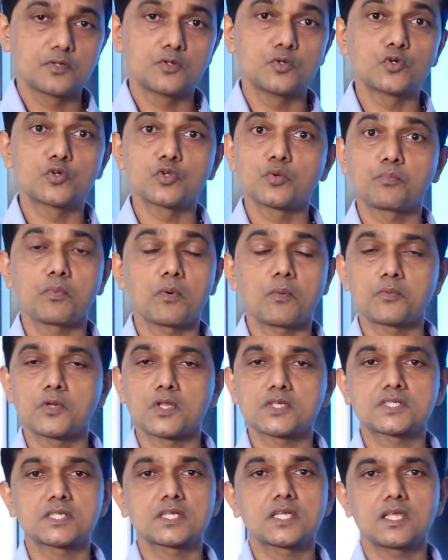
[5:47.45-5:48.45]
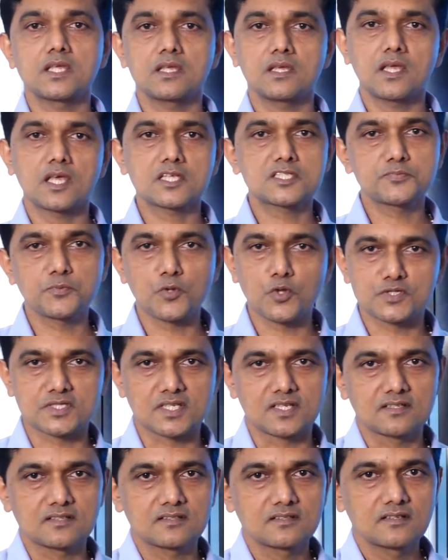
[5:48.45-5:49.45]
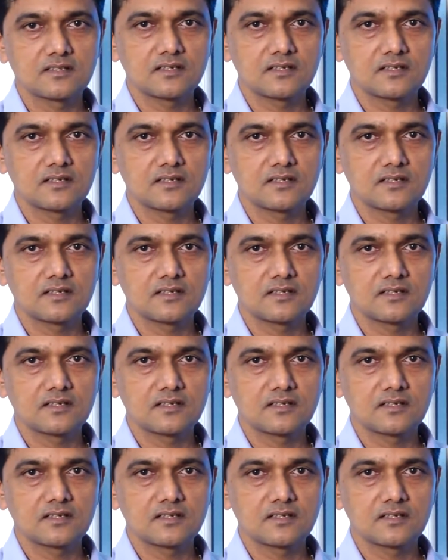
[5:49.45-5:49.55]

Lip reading: due to population explosion.